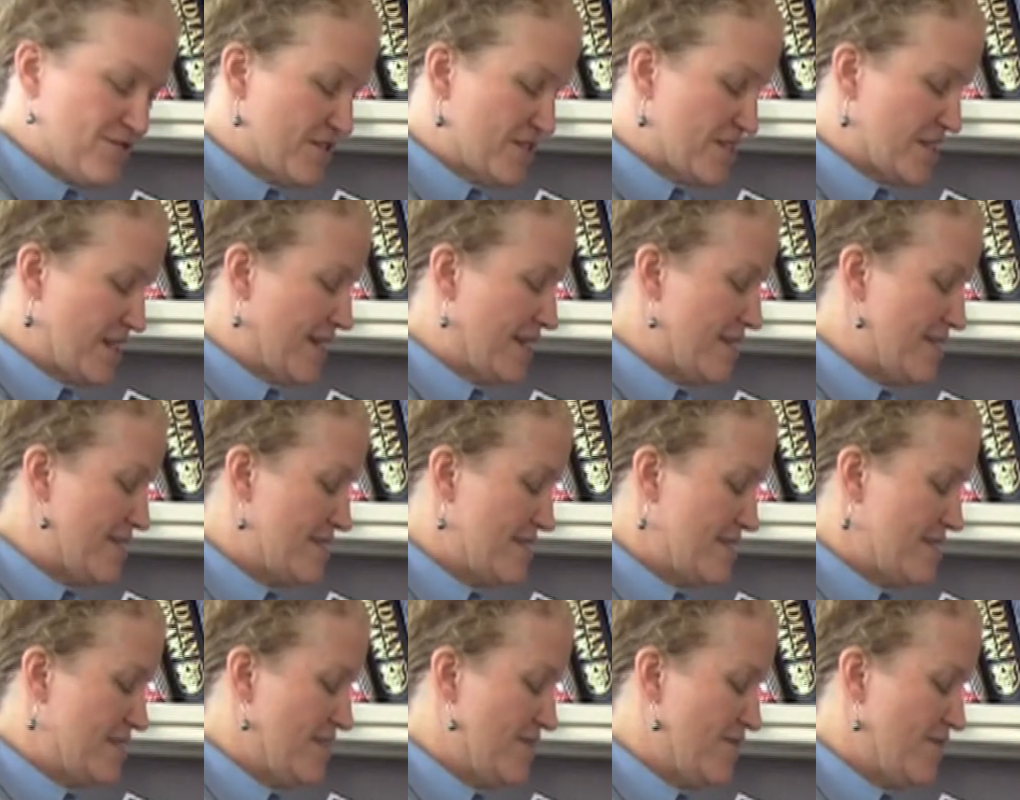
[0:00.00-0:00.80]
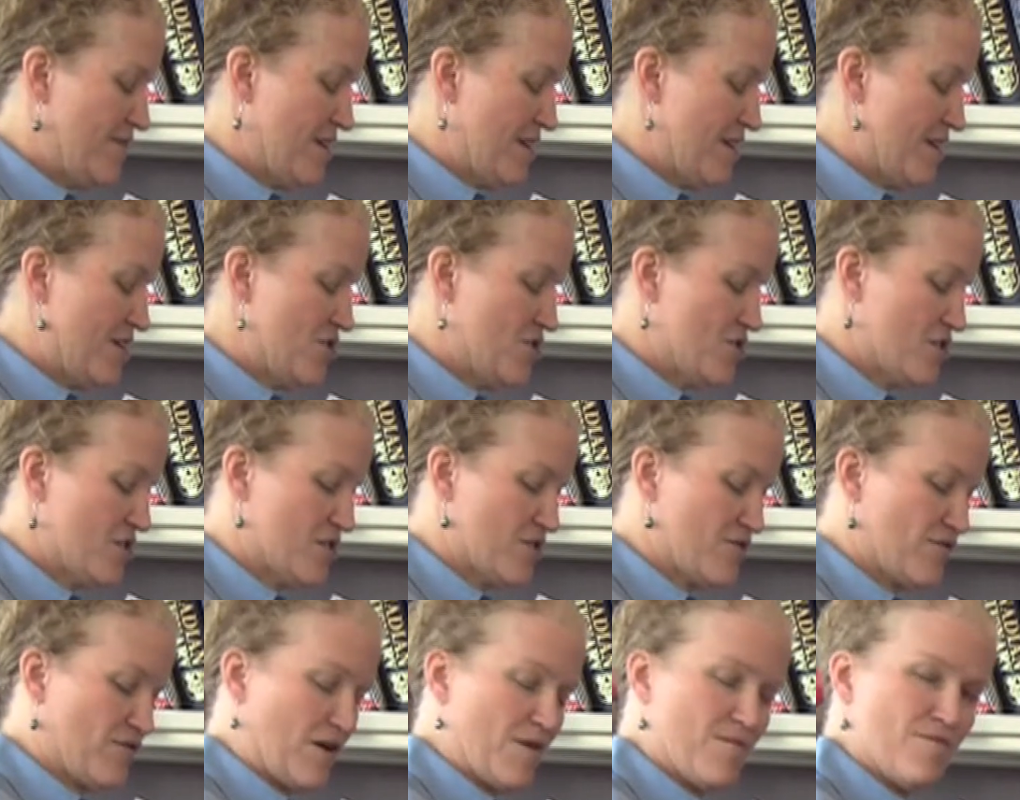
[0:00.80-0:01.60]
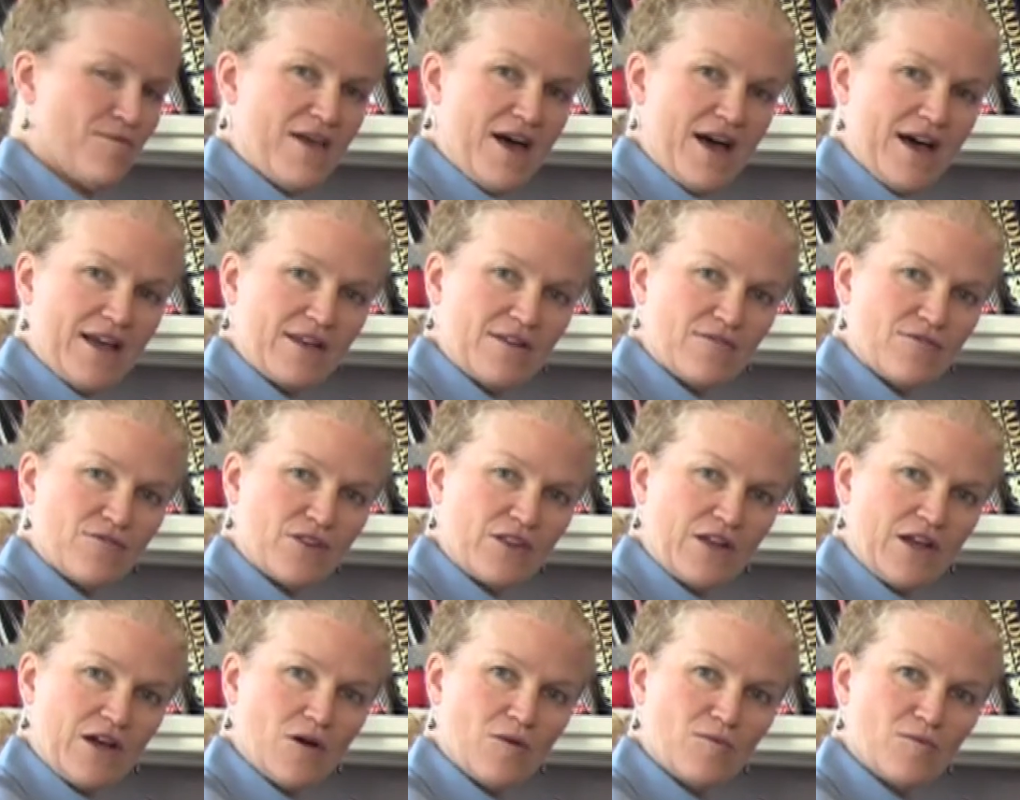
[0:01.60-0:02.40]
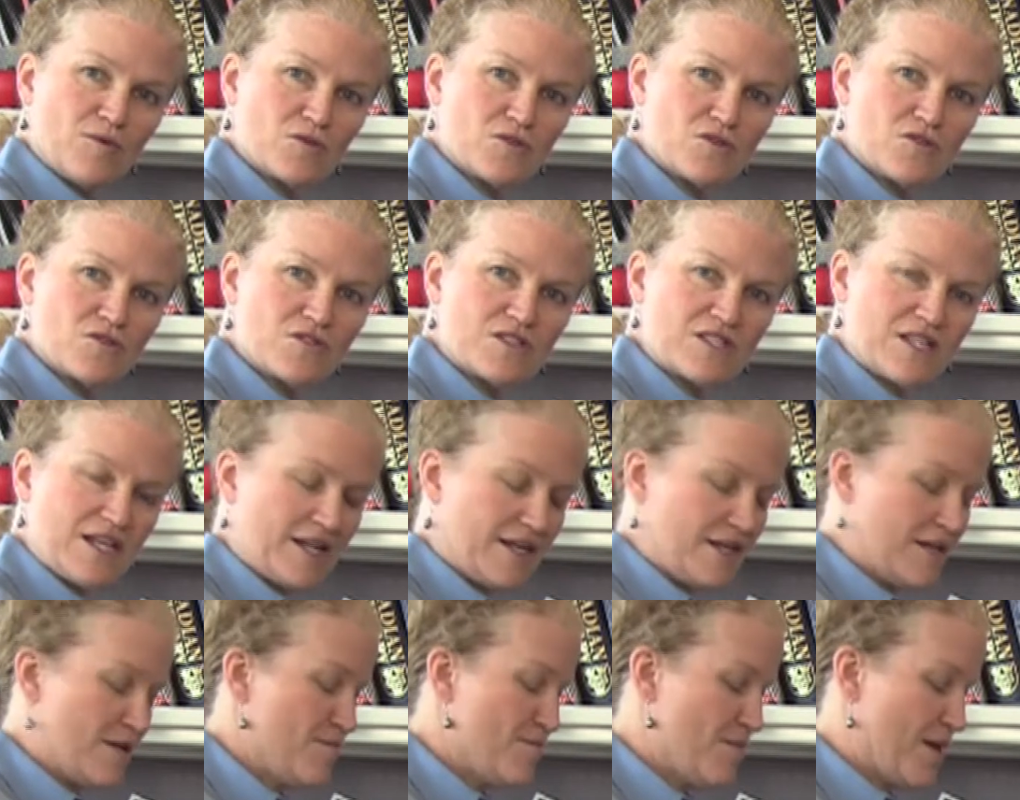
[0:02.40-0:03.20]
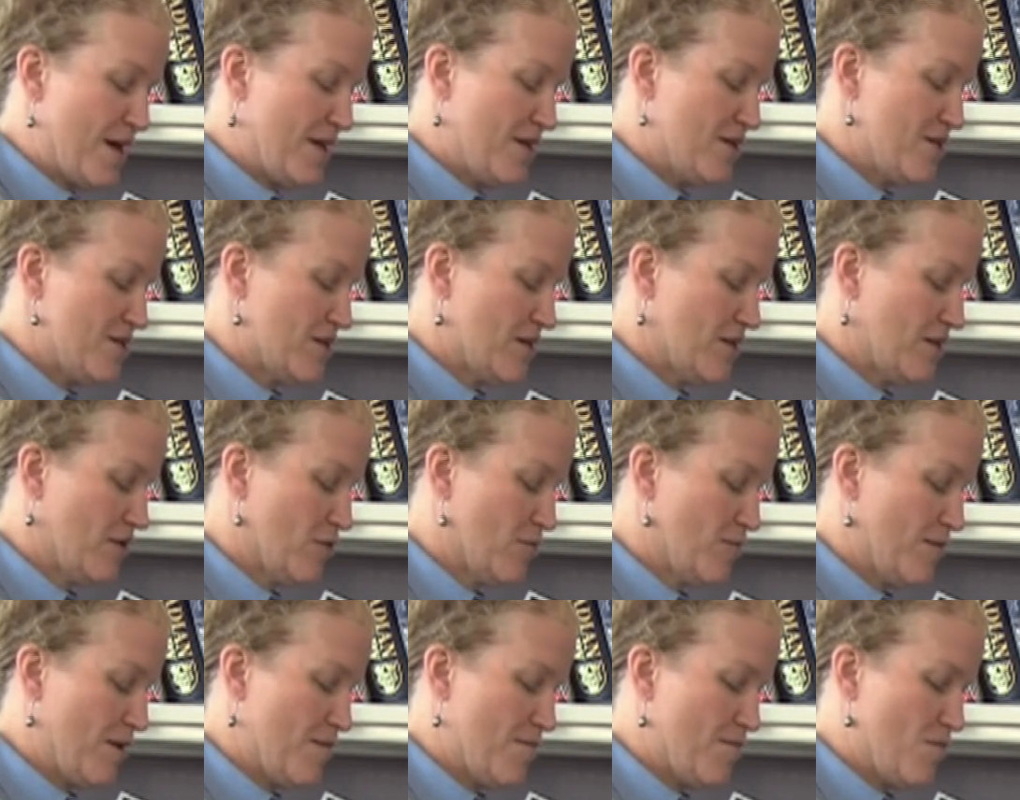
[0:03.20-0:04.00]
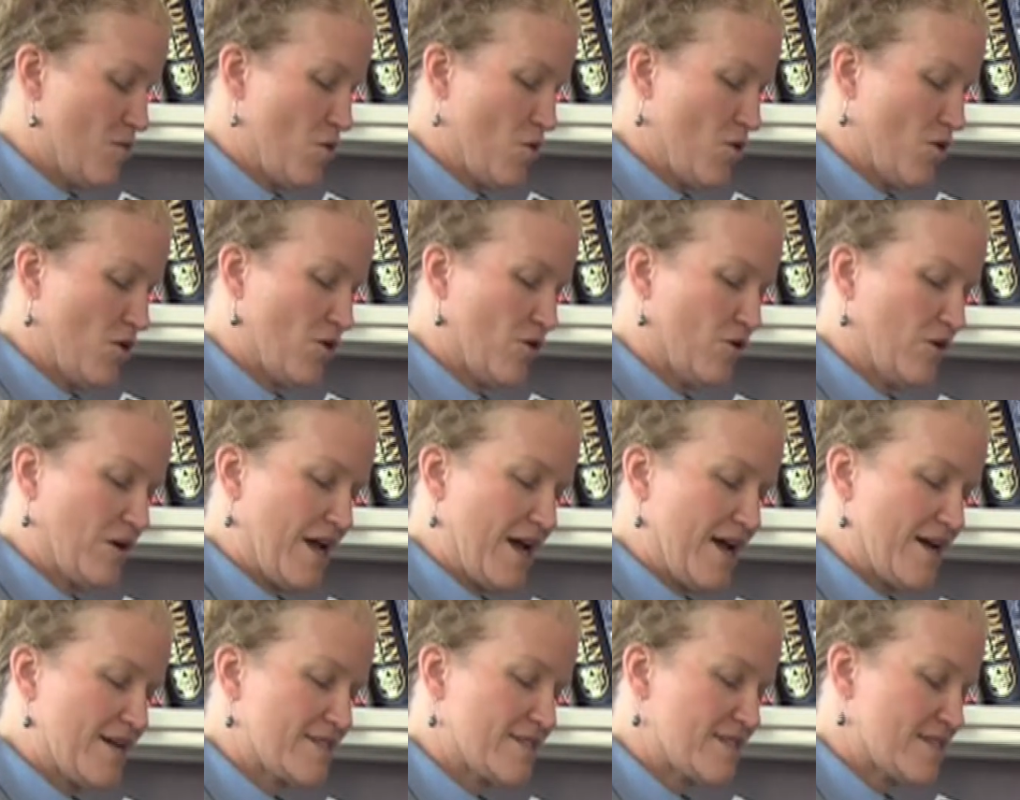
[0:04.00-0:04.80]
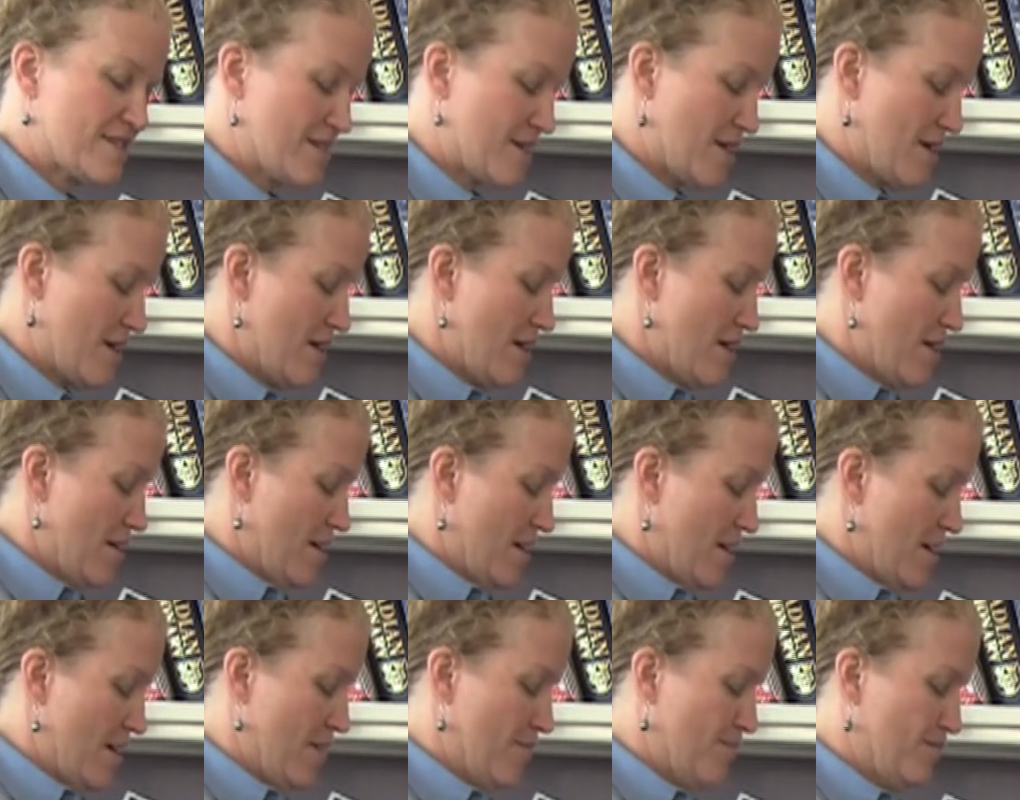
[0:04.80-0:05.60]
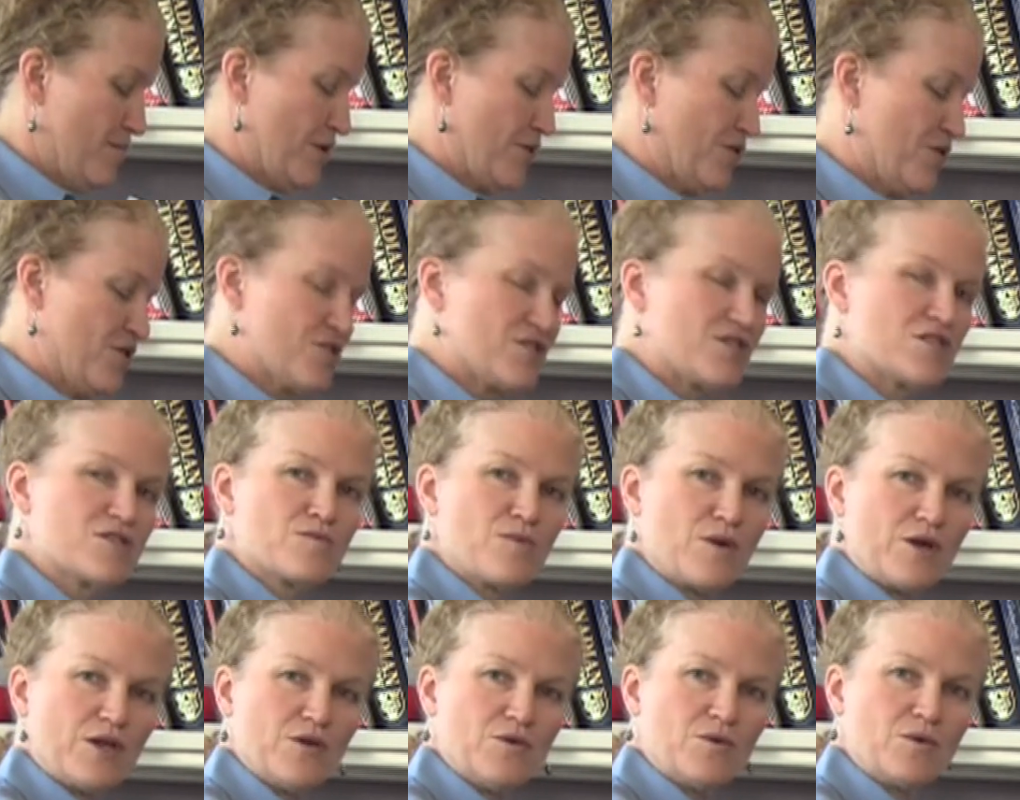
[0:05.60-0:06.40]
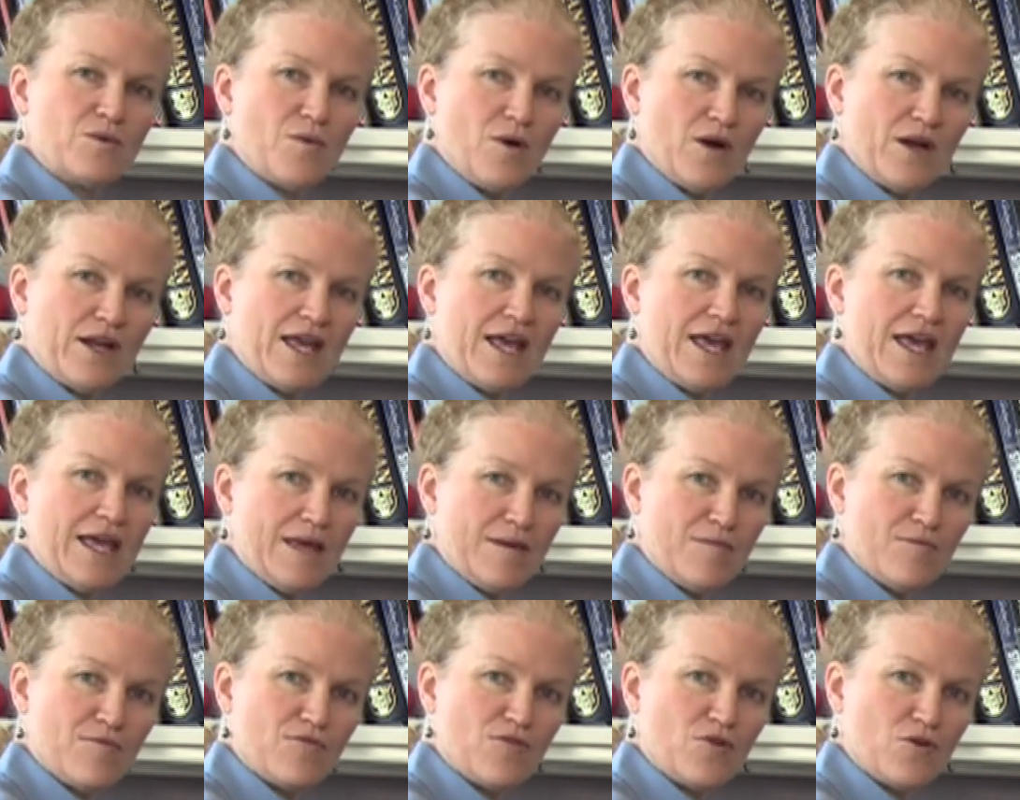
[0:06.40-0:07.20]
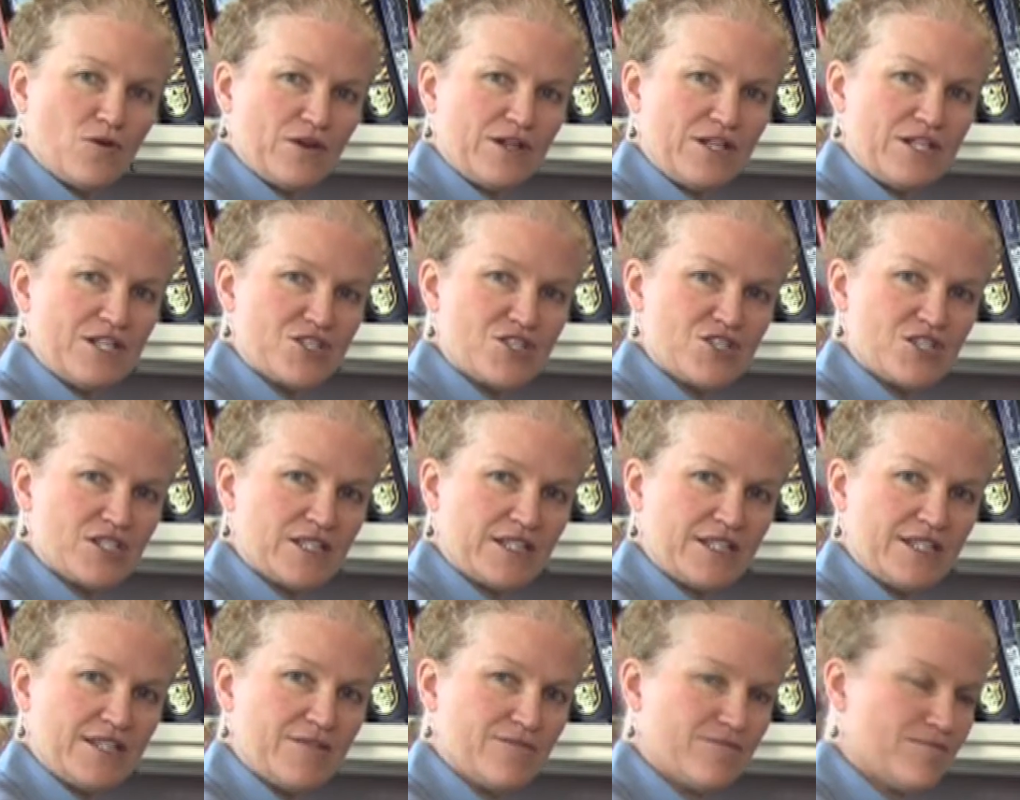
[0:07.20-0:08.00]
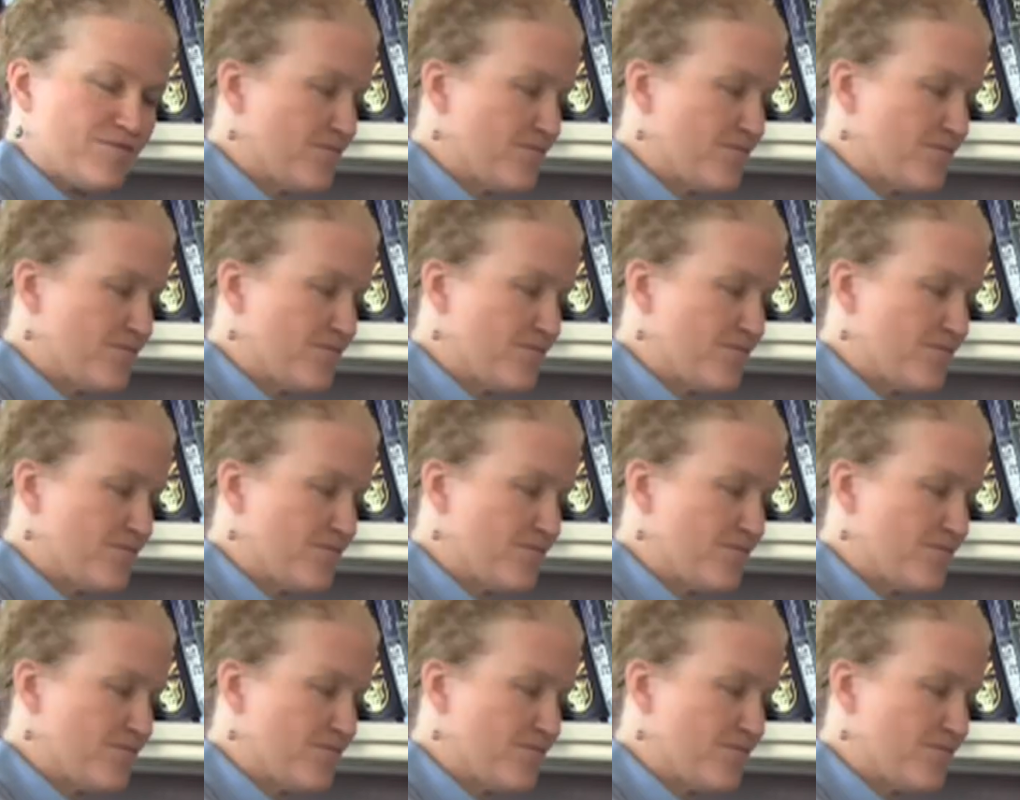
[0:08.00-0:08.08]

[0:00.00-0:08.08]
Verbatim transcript: slight deviations from that if the elbows are slightly bent a little bit more or less, but this is what you would want to aim for initially.